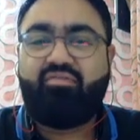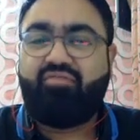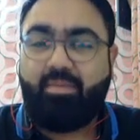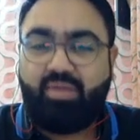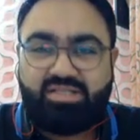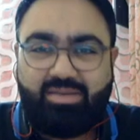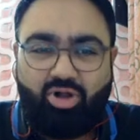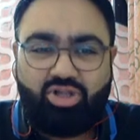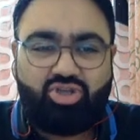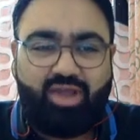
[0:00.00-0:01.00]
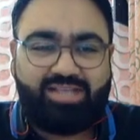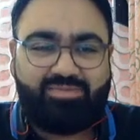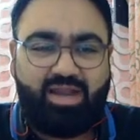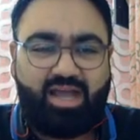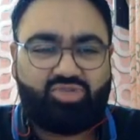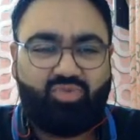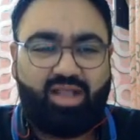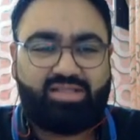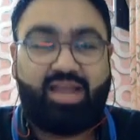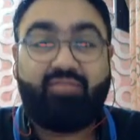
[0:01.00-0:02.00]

Feminism also has been asked once.